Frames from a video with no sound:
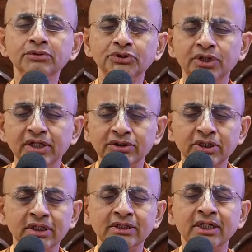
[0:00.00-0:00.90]
Shri
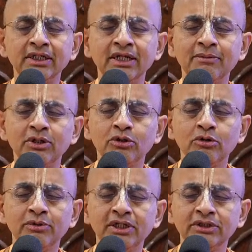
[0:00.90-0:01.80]
Chaitanya
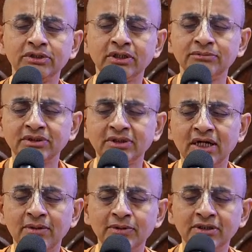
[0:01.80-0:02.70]
Manobhishtam
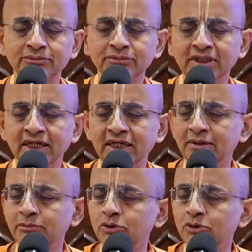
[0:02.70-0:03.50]
Sthapitam Yena